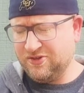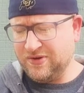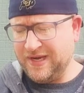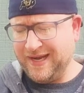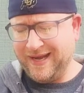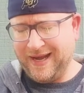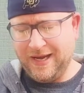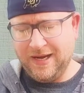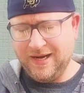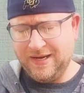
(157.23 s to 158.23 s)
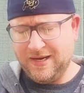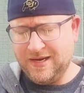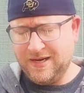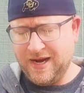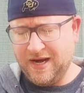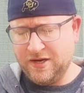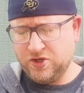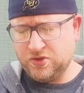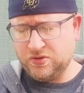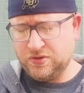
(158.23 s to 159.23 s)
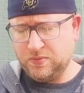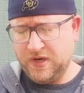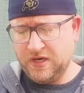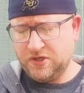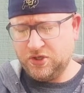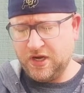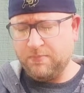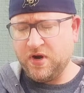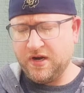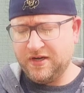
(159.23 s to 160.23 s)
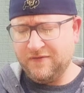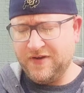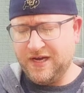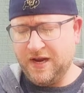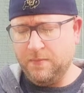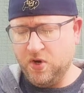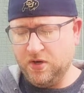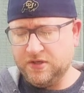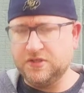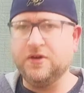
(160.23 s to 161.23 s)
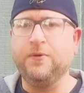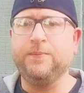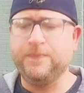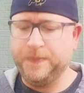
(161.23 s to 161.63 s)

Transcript: they're Danish or Swedish? Yeah, product of Denmark. So